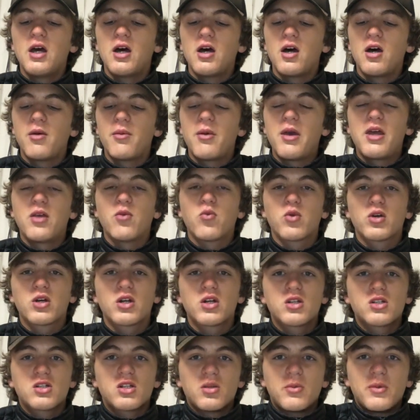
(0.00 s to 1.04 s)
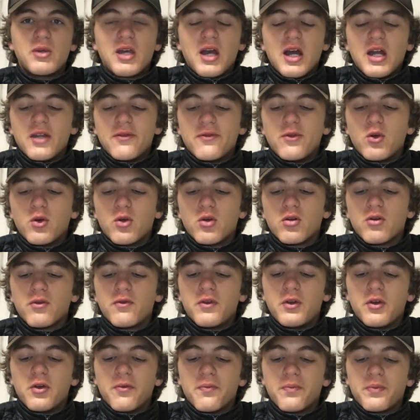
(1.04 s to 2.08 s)
Um, and we're just going to be kind of doing a
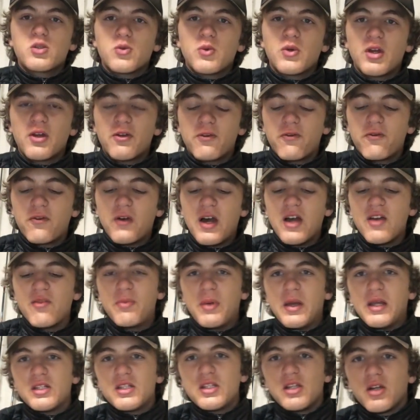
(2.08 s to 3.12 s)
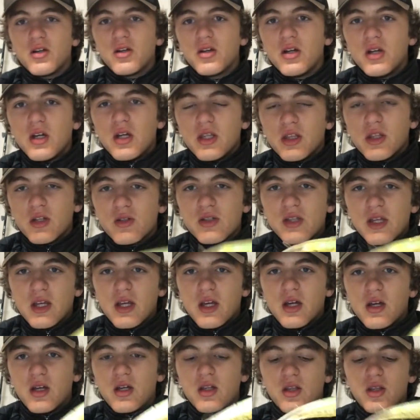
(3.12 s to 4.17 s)
review. So we got five baits here. There's like
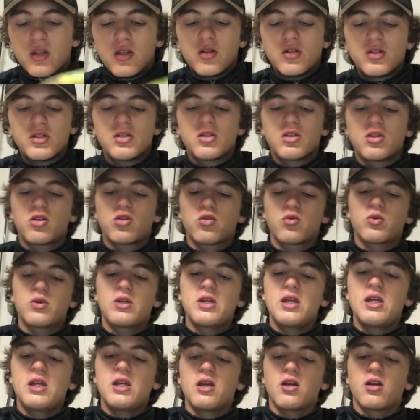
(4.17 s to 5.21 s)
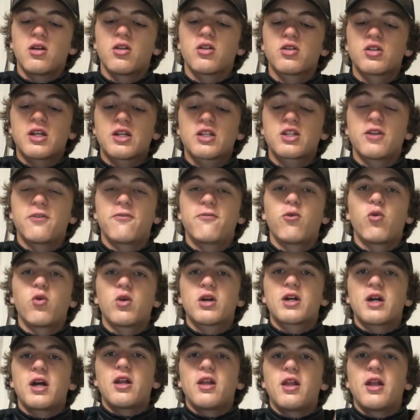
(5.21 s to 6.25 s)
a, there's three, or there's actually four
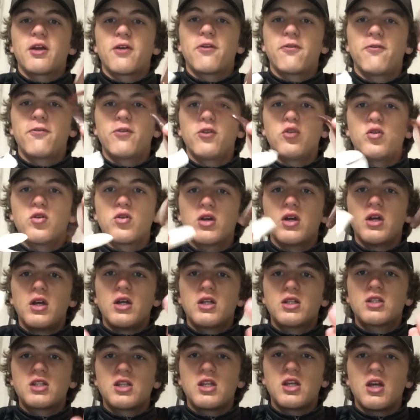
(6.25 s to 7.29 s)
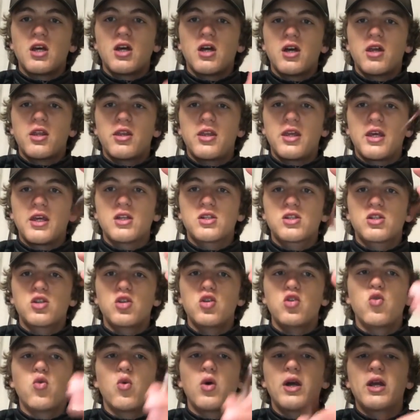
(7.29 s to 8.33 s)
kind of like fluke uh, things,
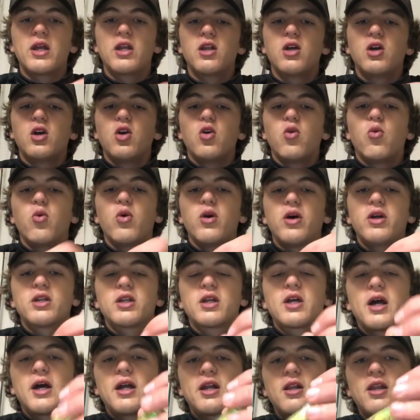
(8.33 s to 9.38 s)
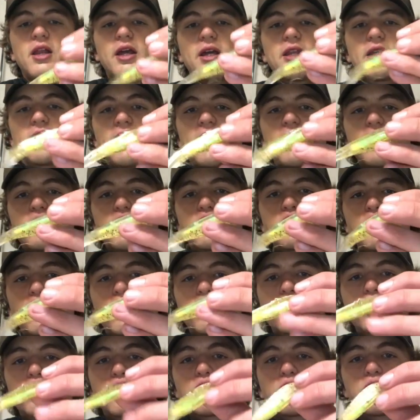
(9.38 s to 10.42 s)
two white, one kind of like that
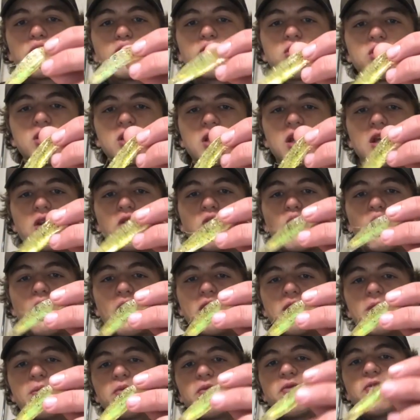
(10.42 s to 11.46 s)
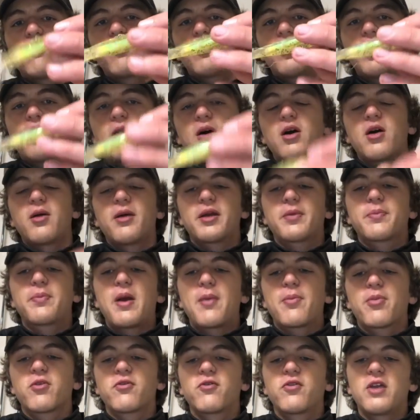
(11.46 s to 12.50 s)
chartreuse and white uh, like
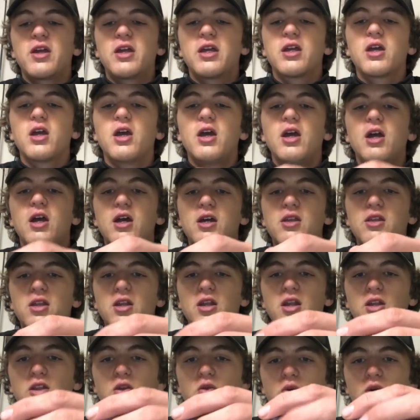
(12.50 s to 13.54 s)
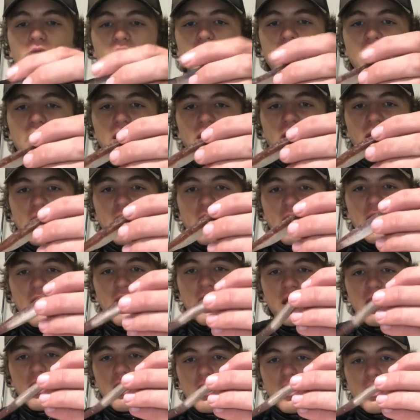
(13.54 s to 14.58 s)
pepper flake, and then another one kind of like
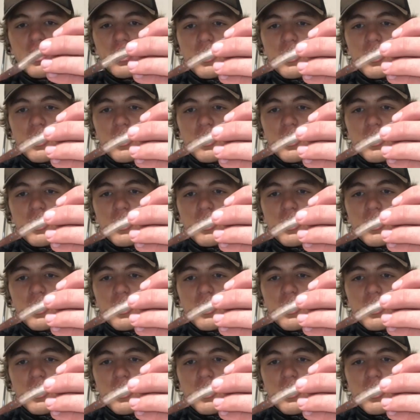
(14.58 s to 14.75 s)
a